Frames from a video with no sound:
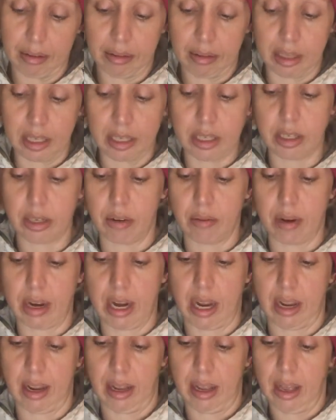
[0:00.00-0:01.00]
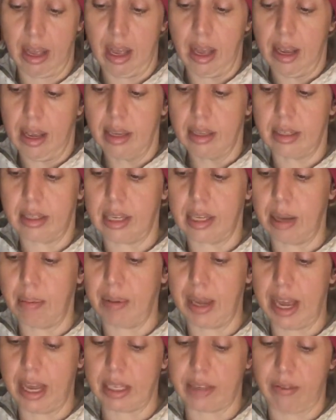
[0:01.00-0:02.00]
This is your reading.
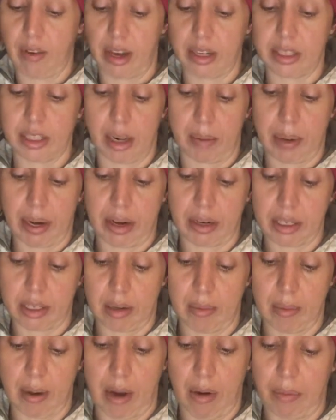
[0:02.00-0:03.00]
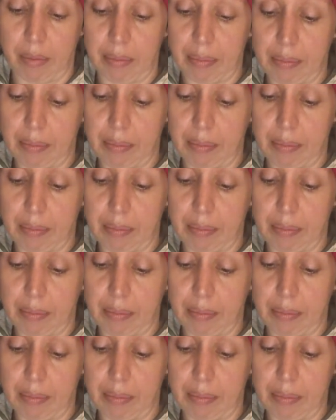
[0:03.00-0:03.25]
CPS fucked up here somehow.